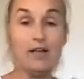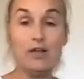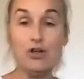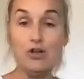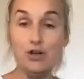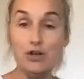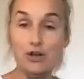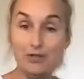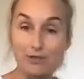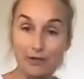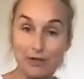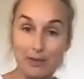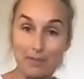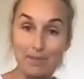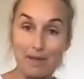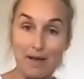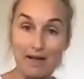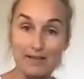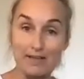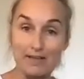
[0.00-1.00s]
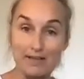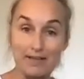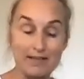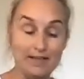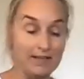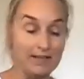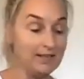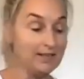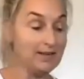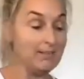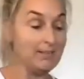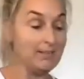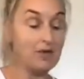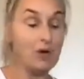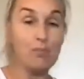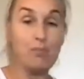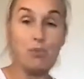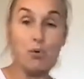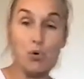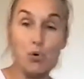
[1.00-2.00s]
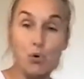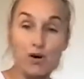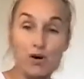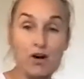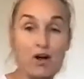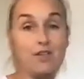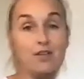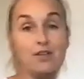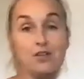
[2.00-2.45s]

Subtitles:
You can flip back the lid, pour it either